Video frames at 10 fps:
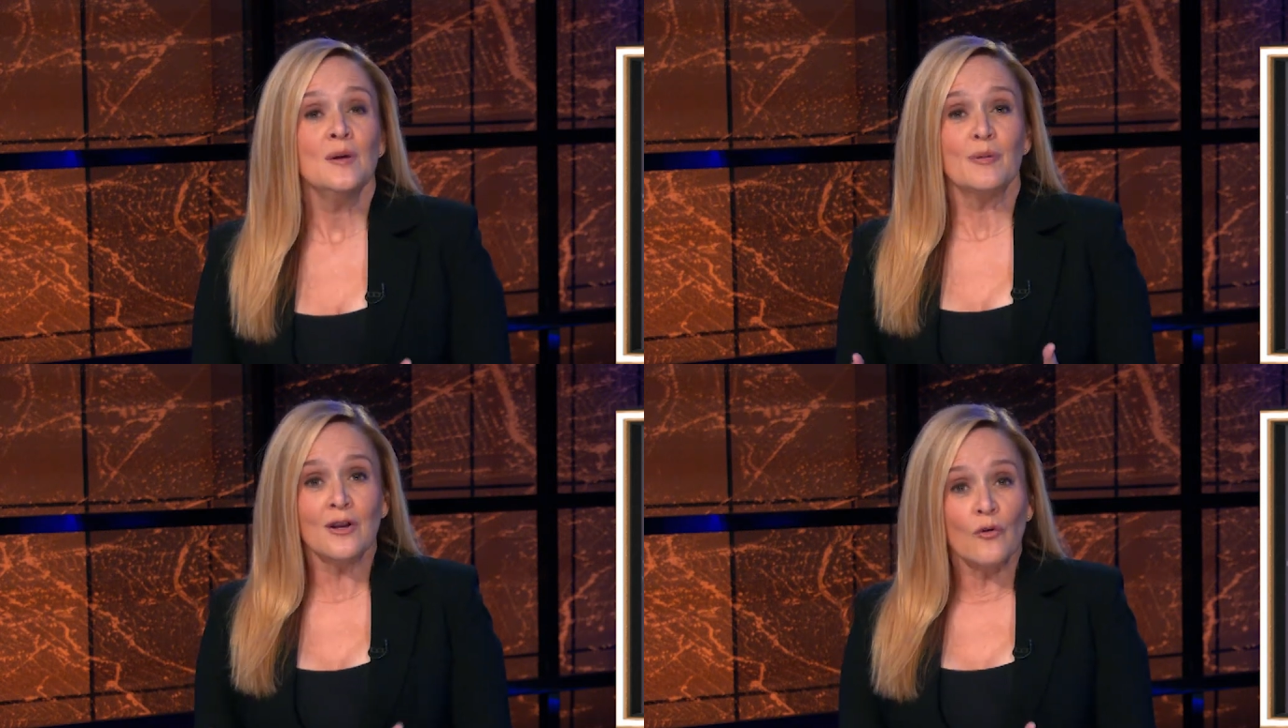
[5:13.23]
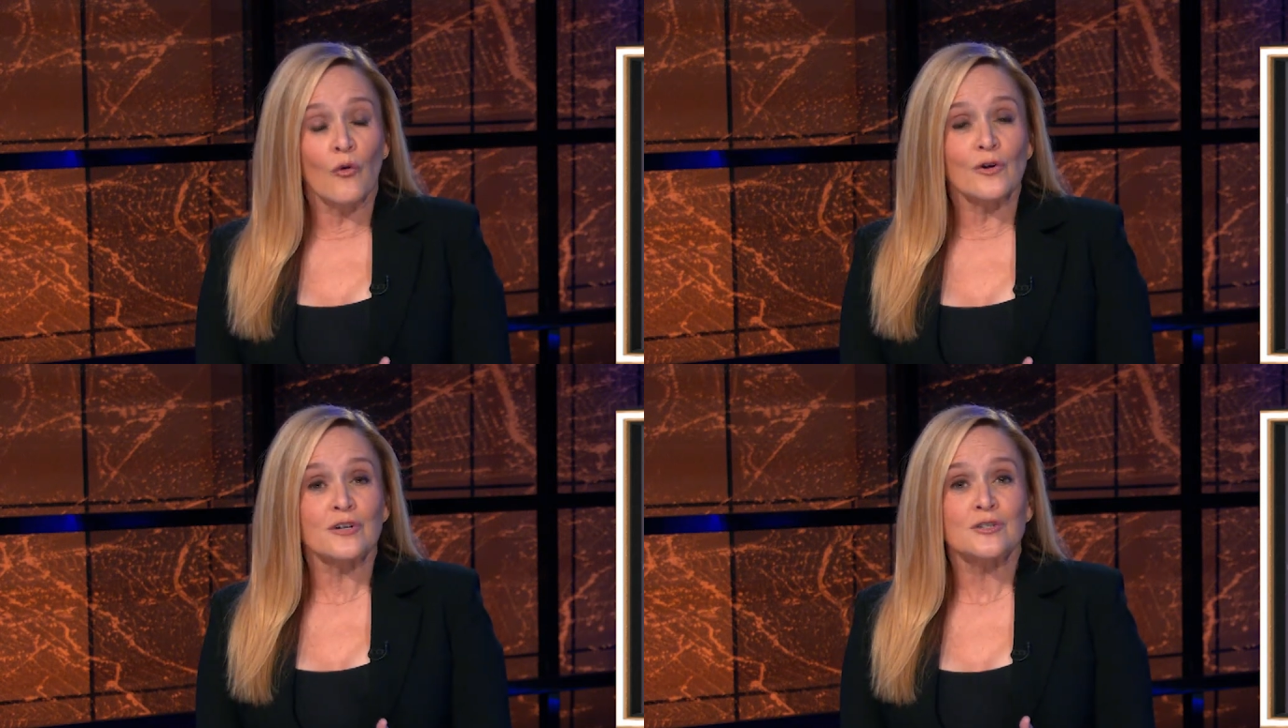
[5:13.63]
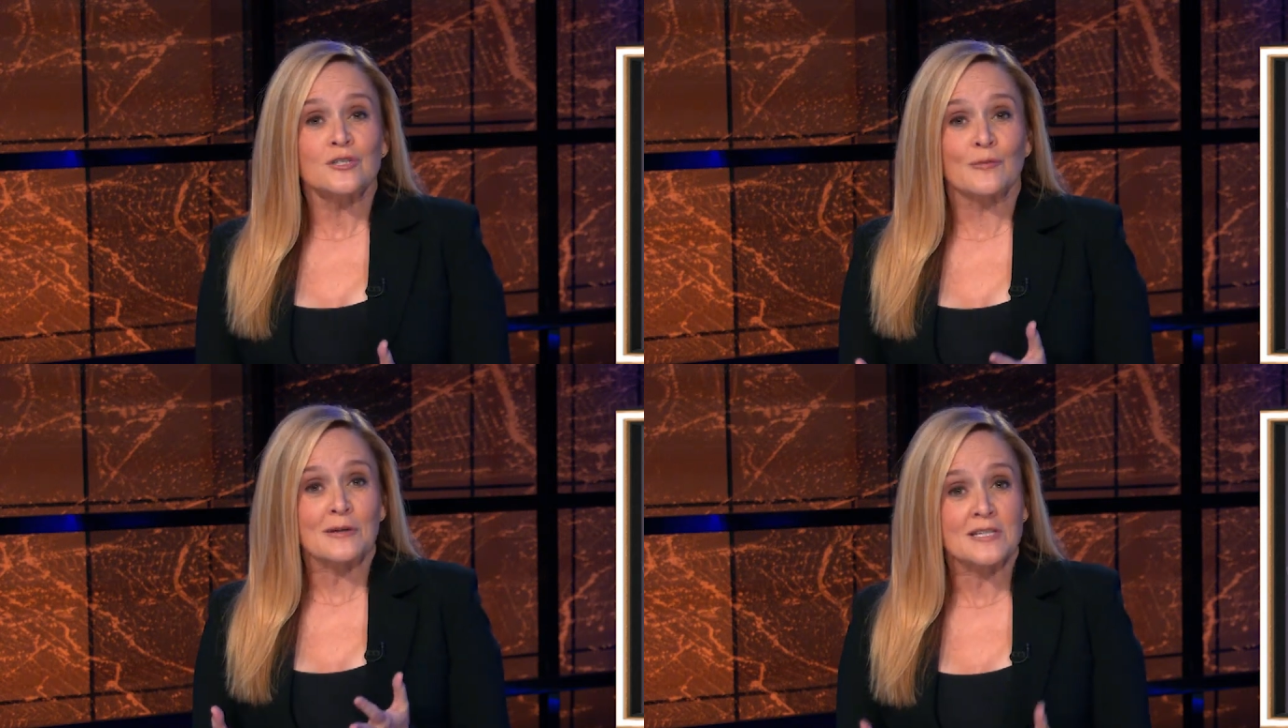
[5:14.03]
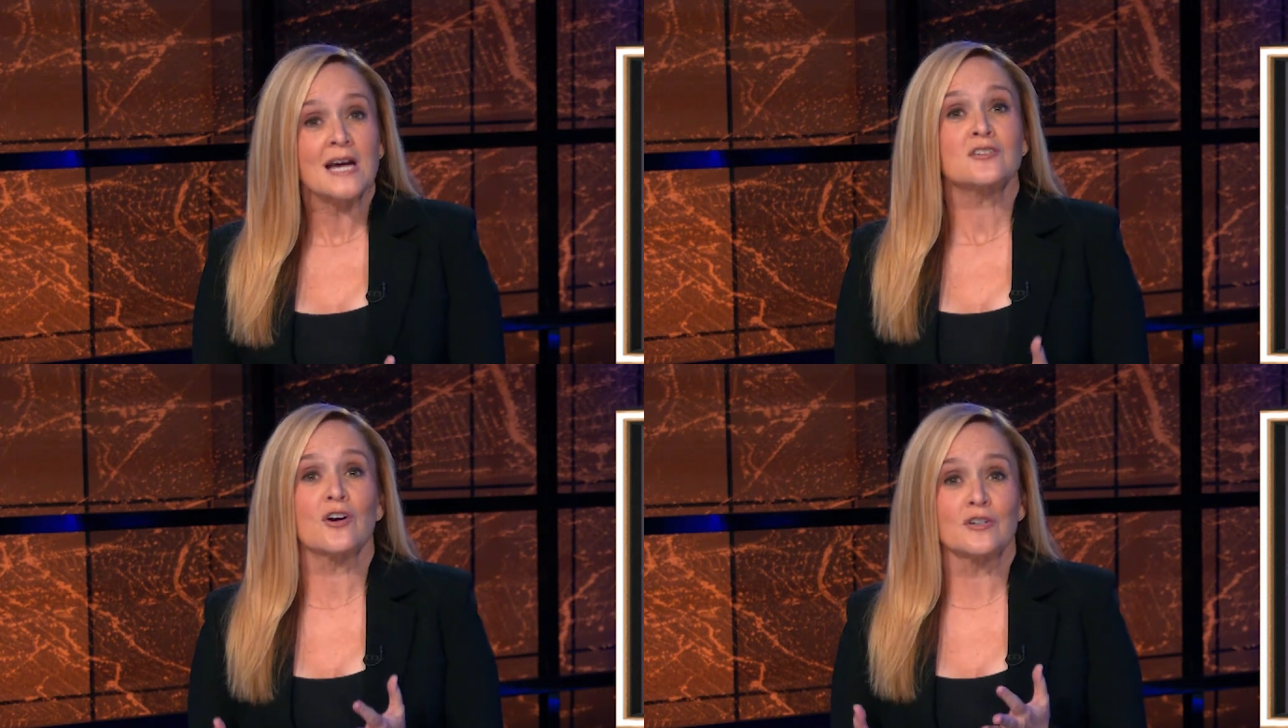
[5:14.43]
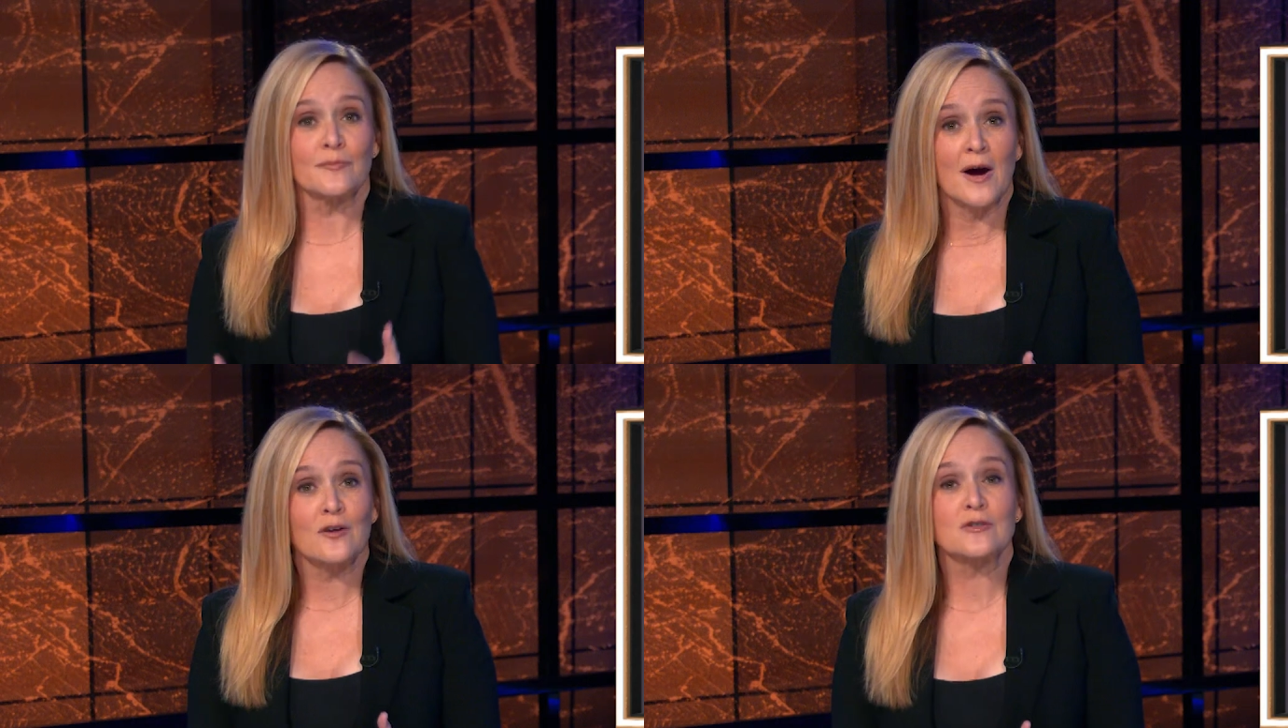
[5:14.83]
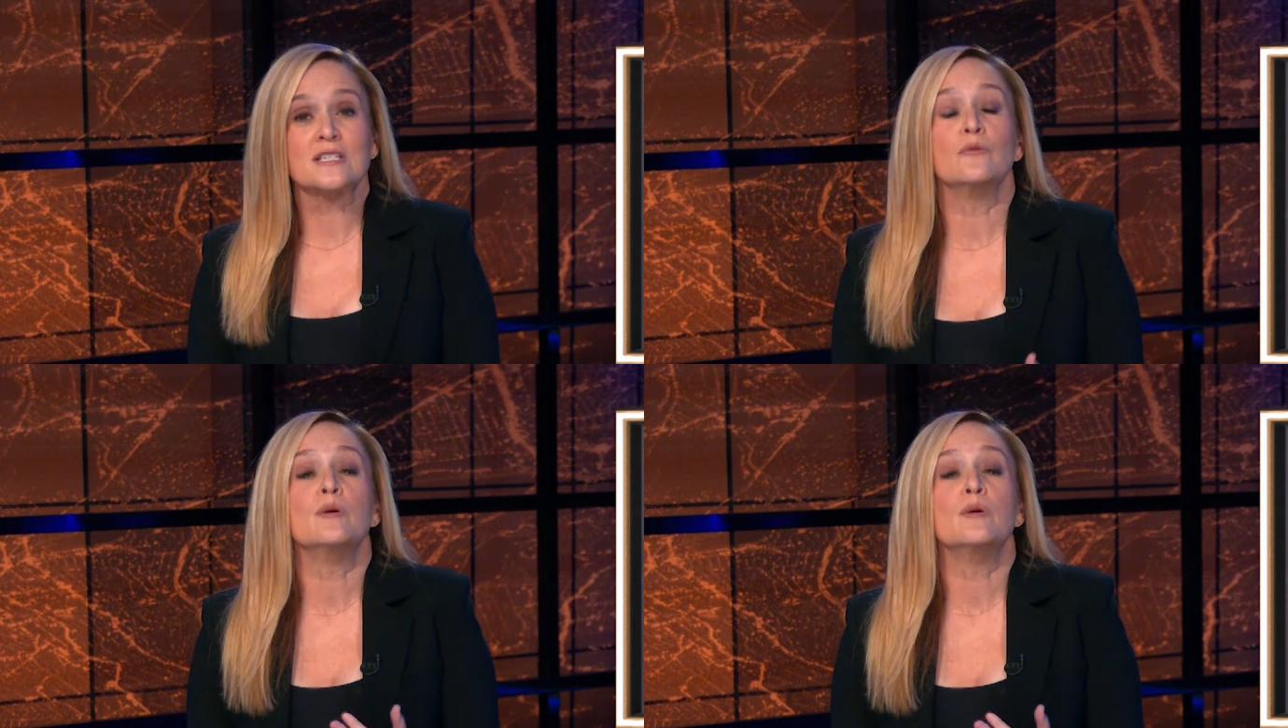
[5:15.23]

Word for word: But in order to protect our democracy,